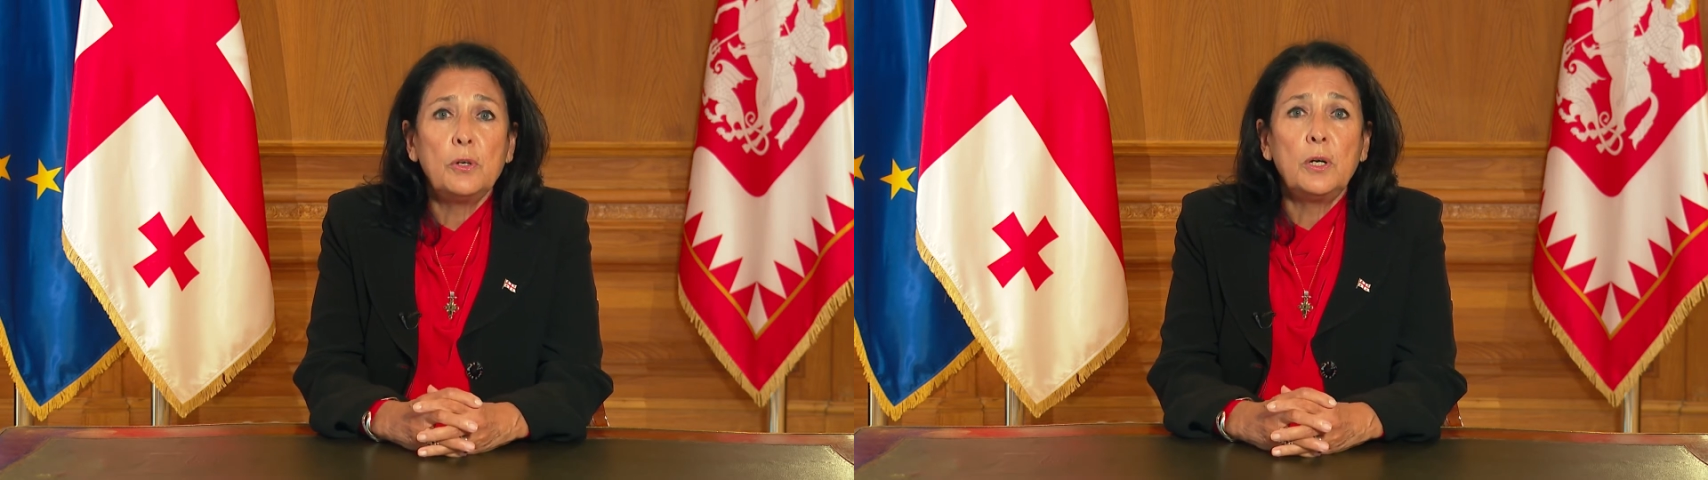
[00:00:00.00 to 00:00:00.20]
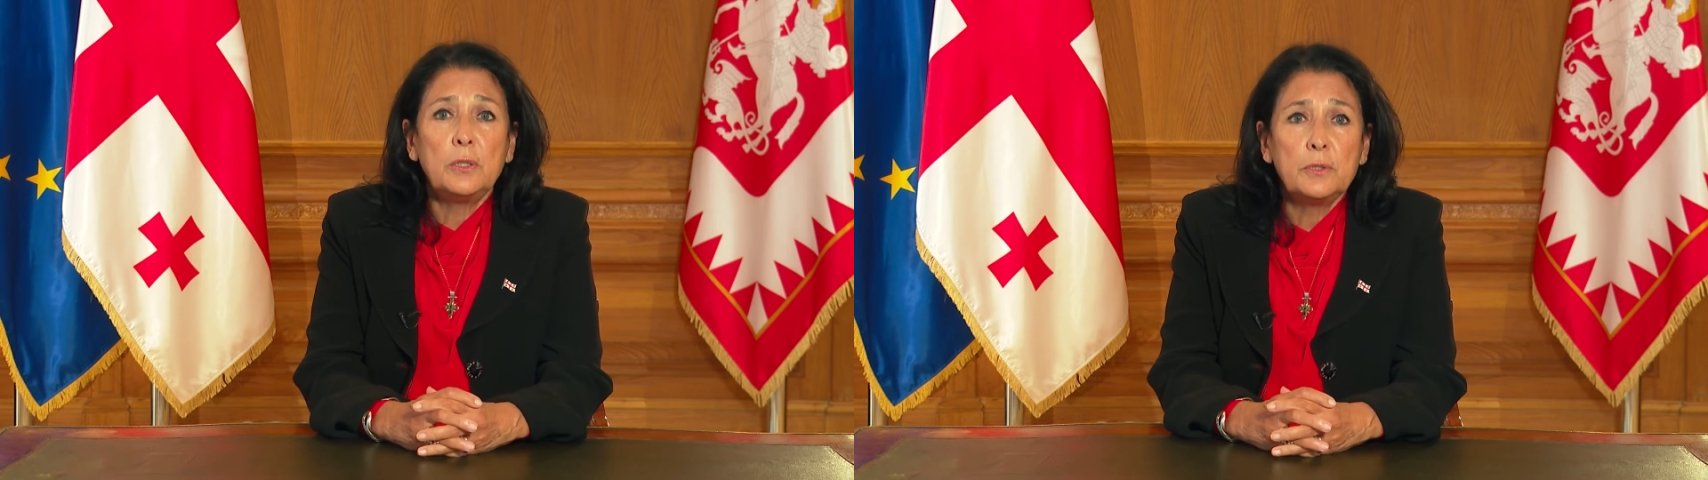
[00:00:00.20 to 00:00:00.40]

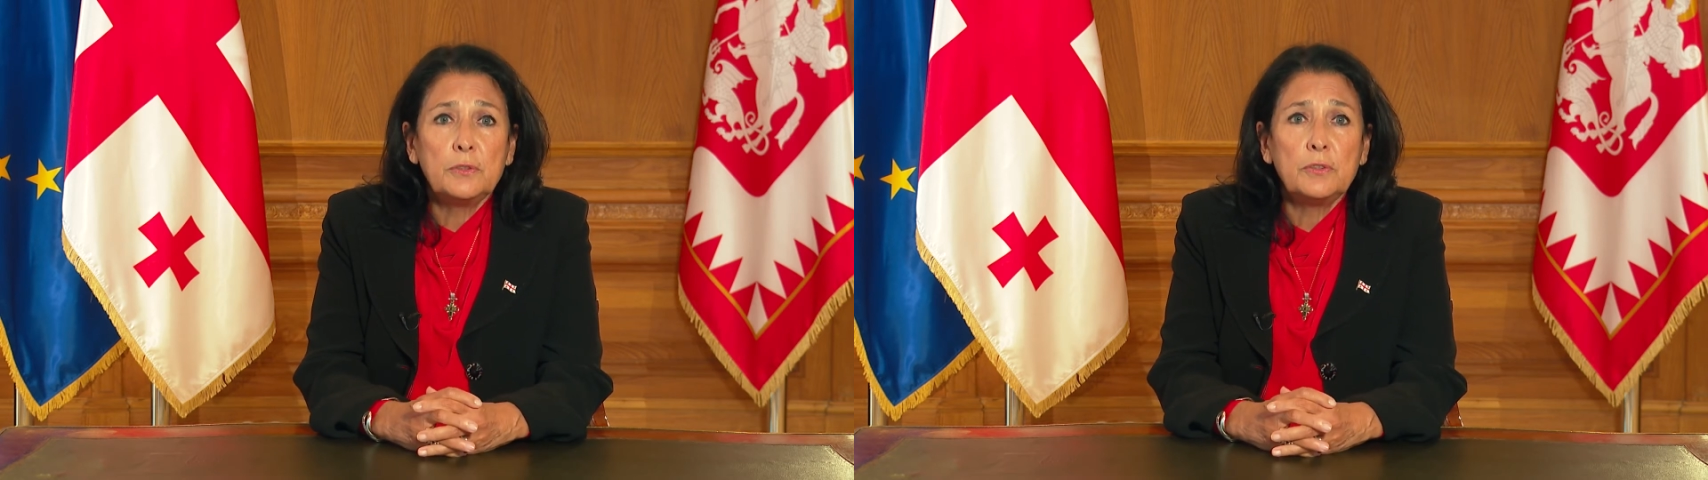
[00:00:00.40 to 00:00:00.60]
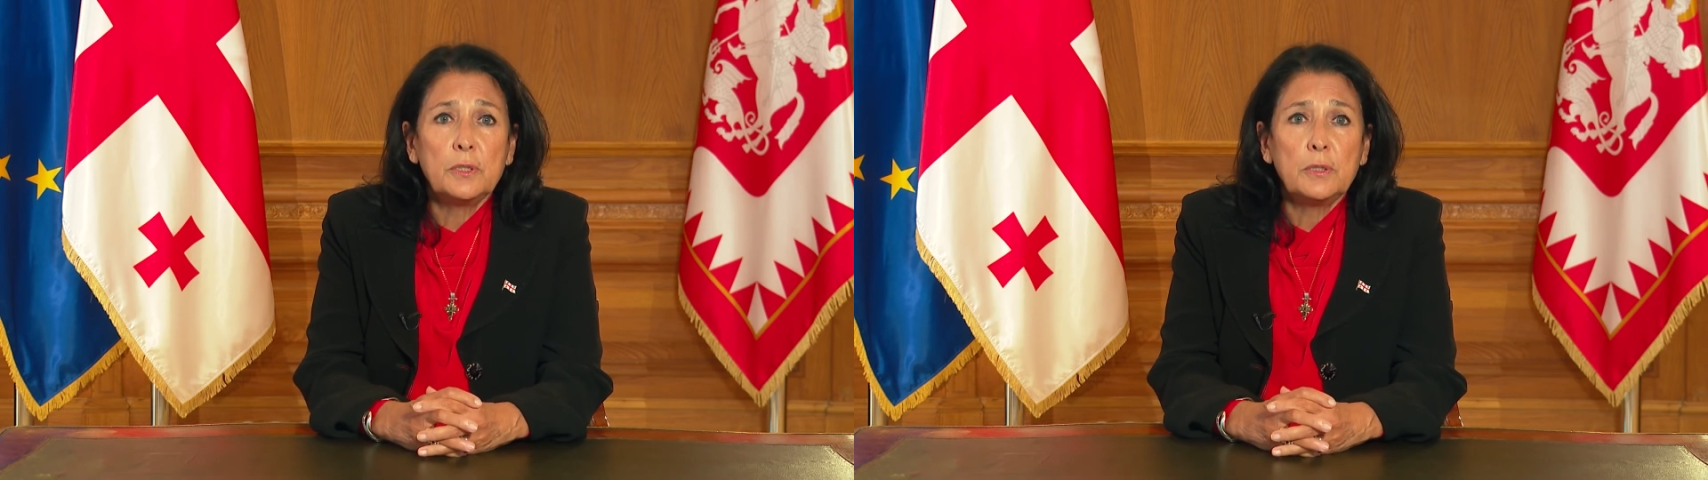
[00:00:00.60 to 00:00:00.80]

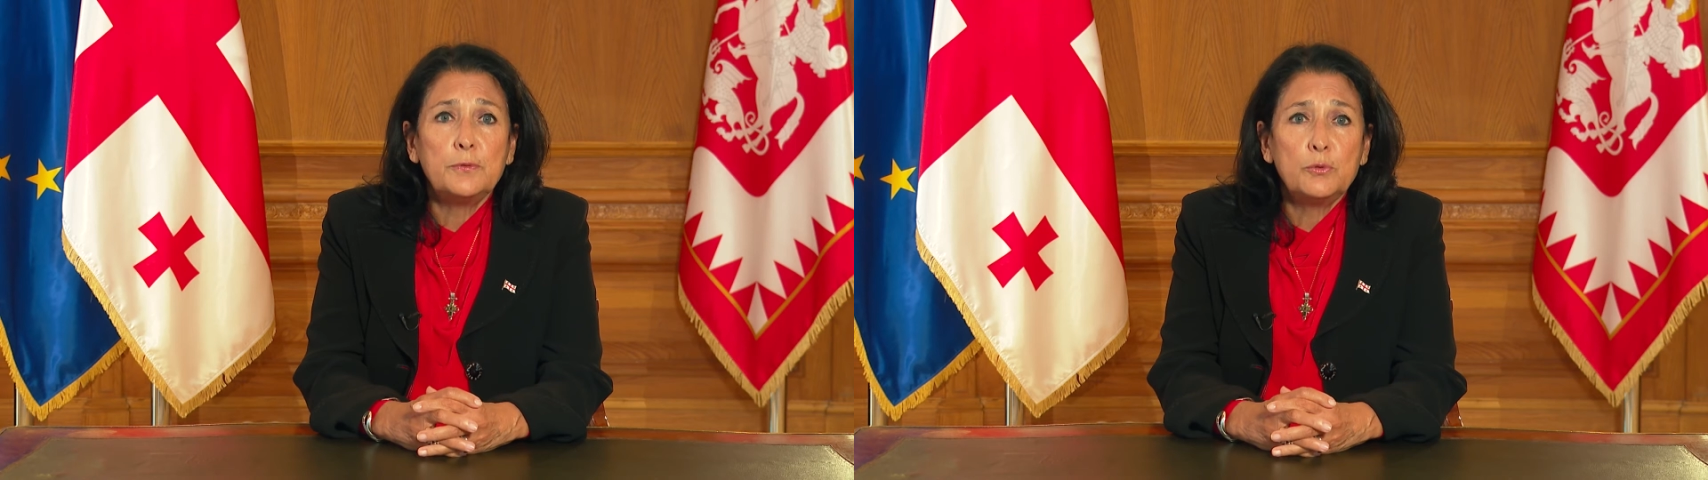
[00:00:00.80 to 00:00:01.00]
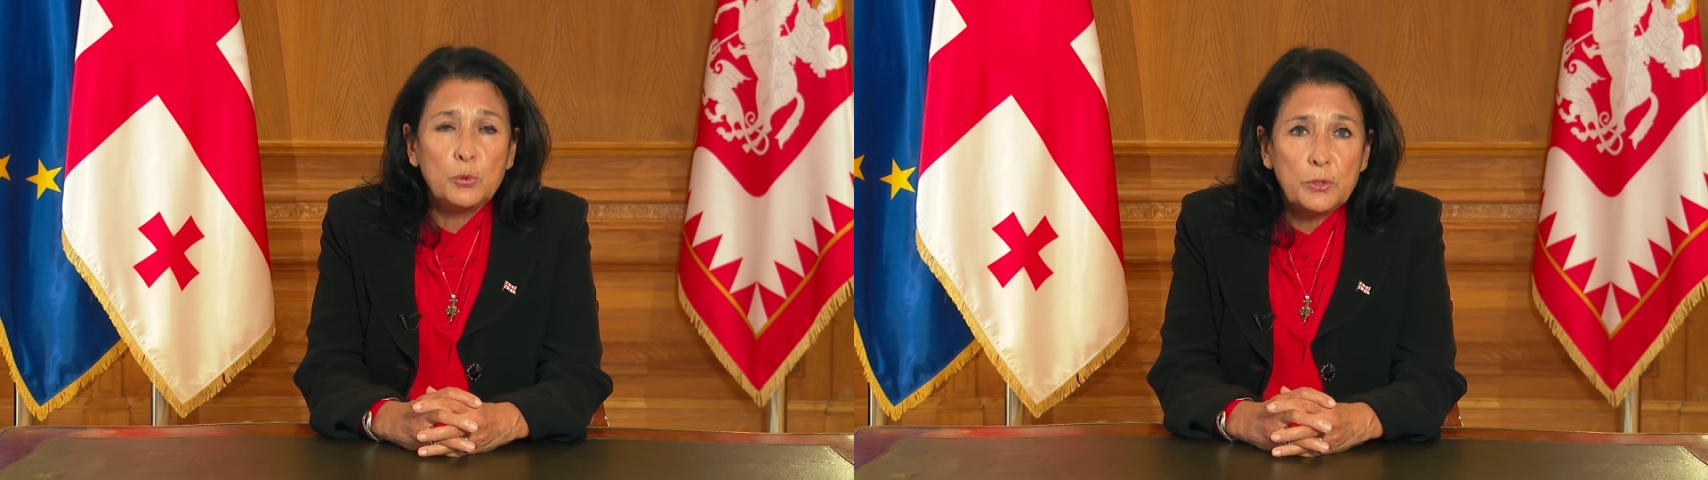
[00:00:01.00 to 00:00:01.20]
halt
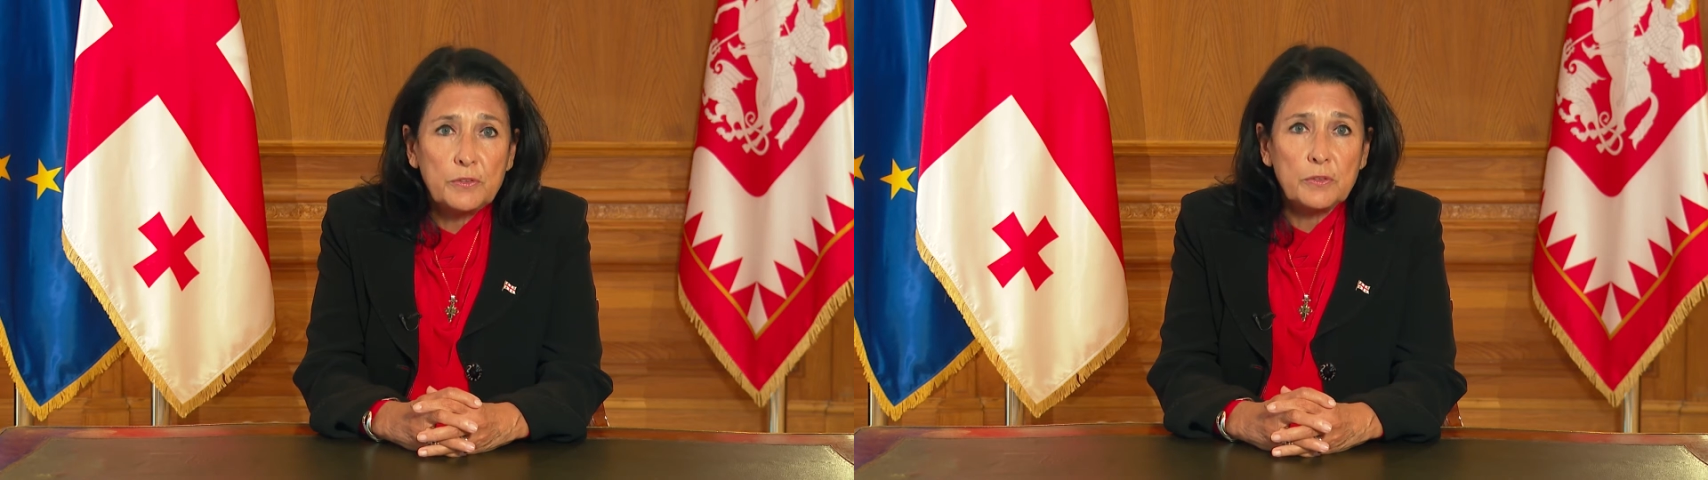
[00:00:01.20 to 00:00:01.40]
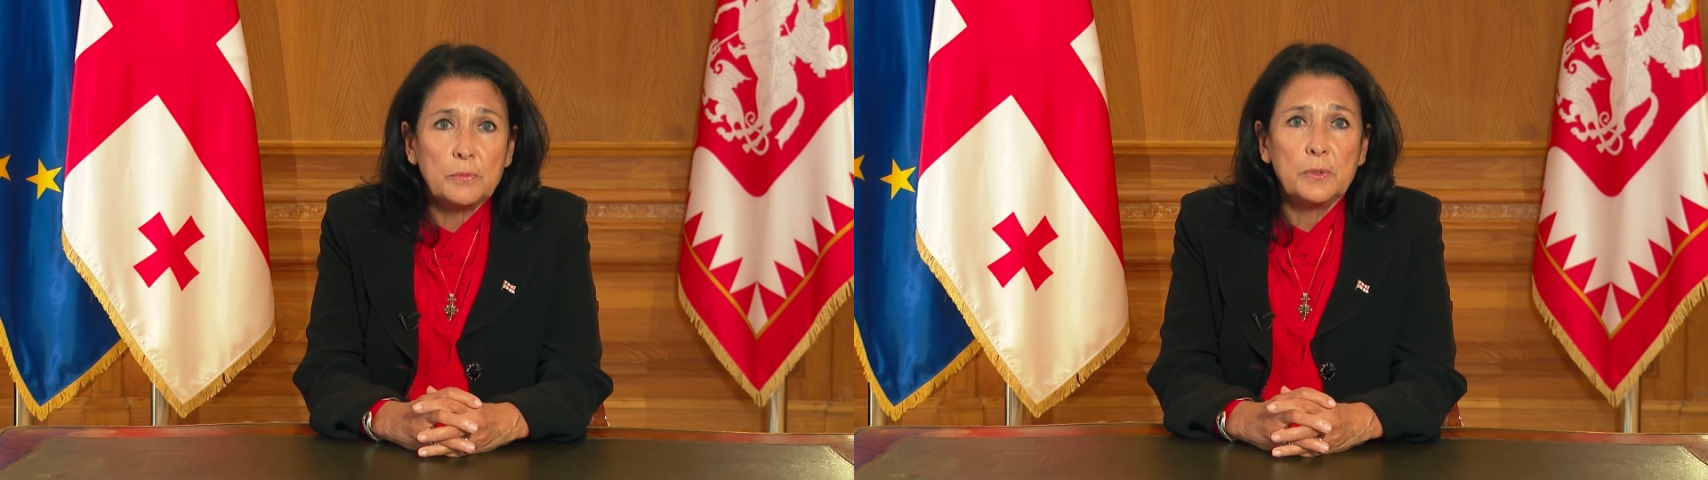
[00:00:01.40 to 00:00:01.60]
of
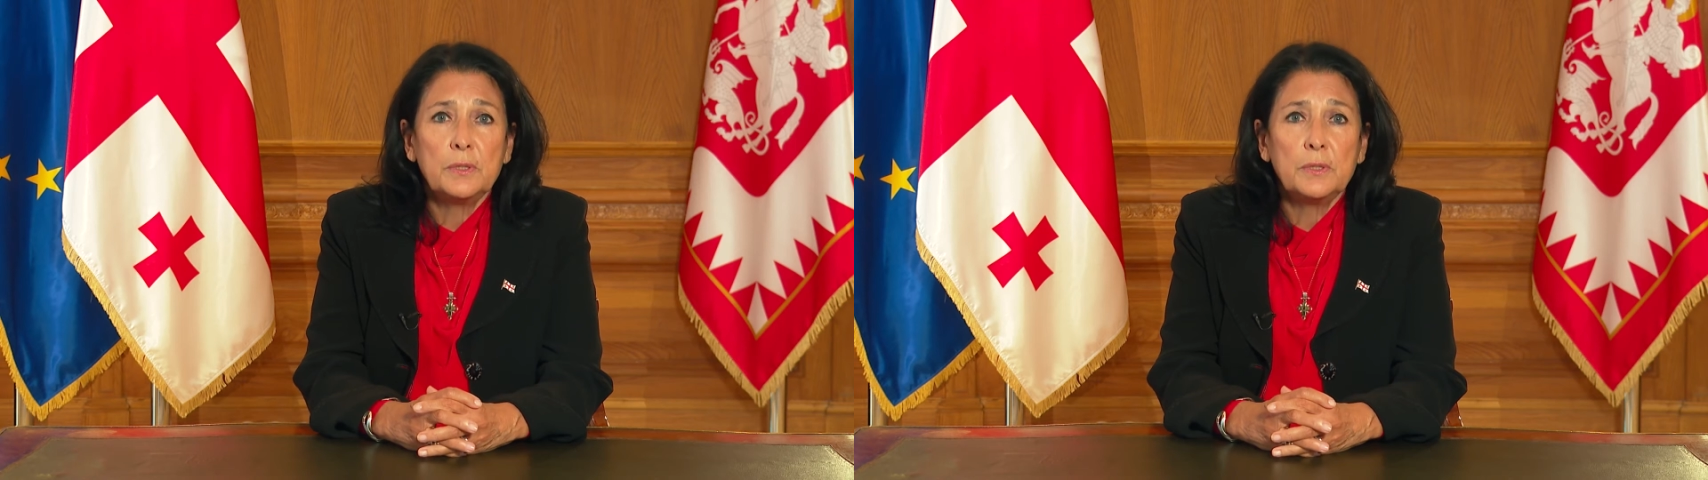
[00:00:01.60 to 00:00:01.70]
tourism.